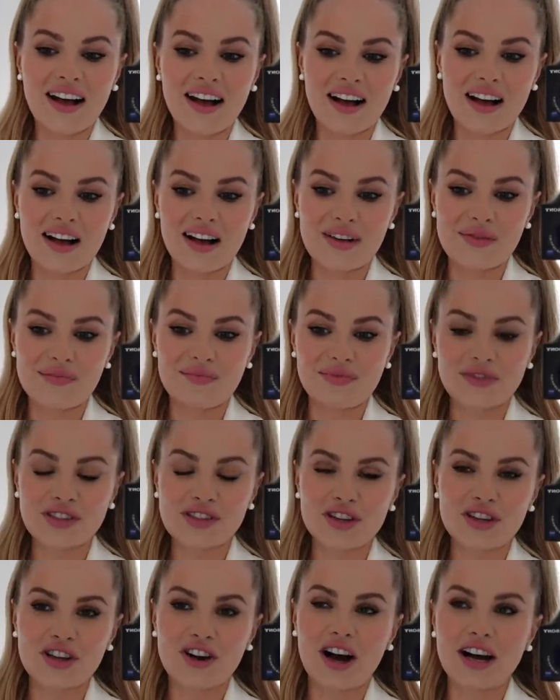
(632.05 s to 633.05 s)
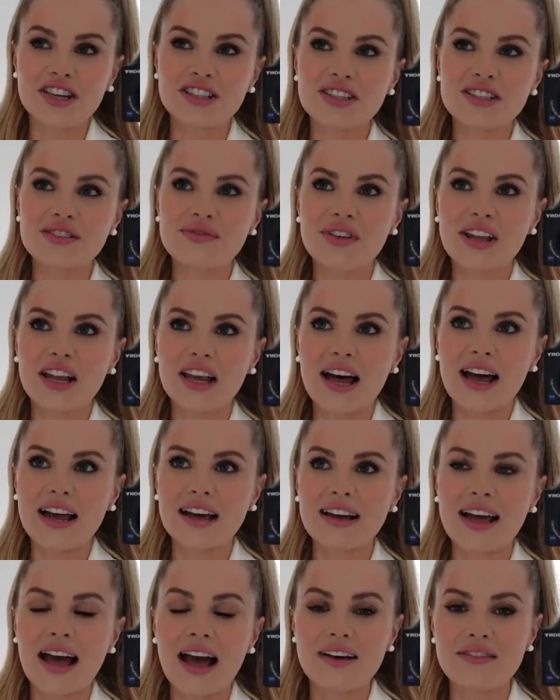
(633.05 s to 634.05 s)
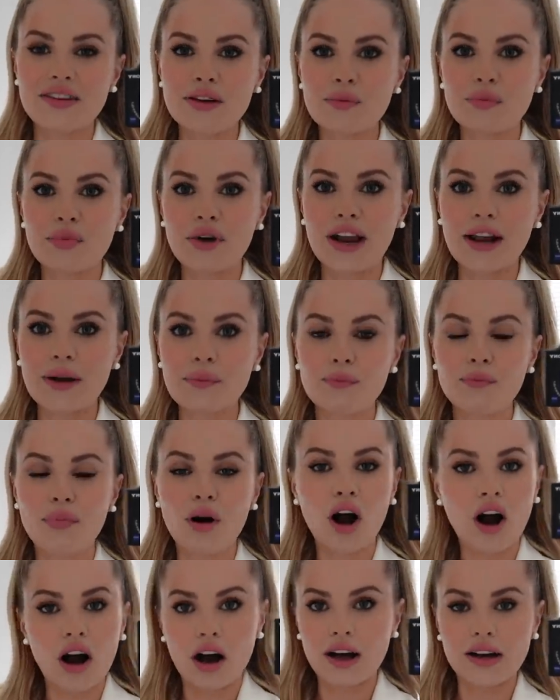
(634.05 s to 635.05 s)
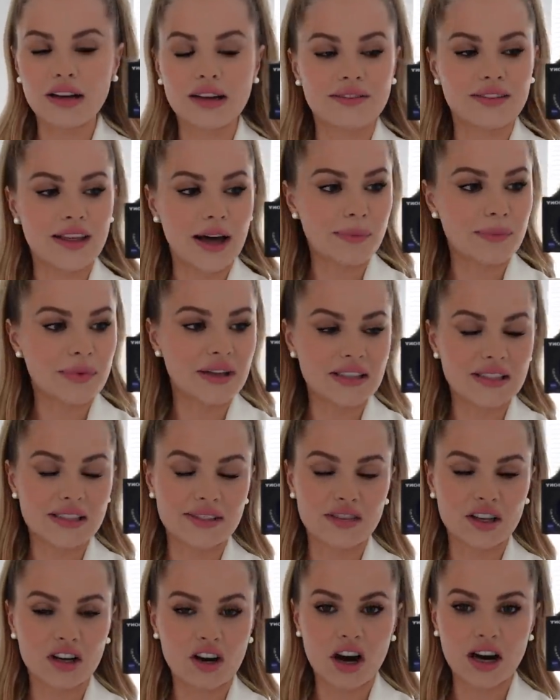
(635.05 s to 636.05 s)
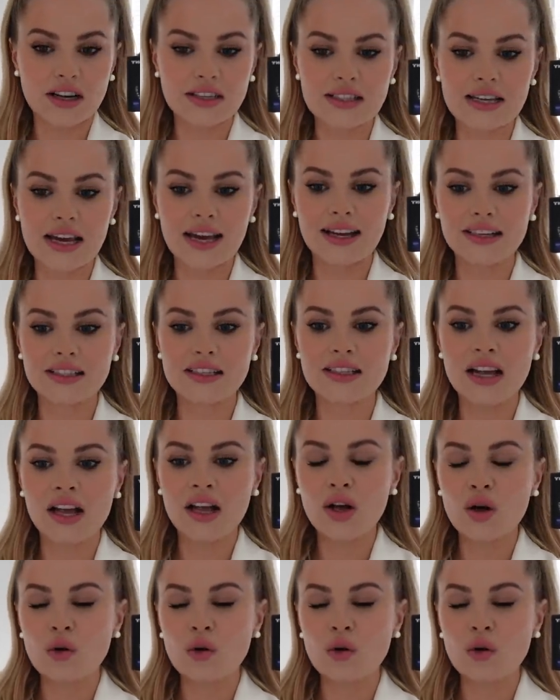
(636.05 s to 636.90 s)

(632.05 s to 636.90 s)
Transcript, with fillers: Um, so yeah, I just feel like having Brain part of that piece of the content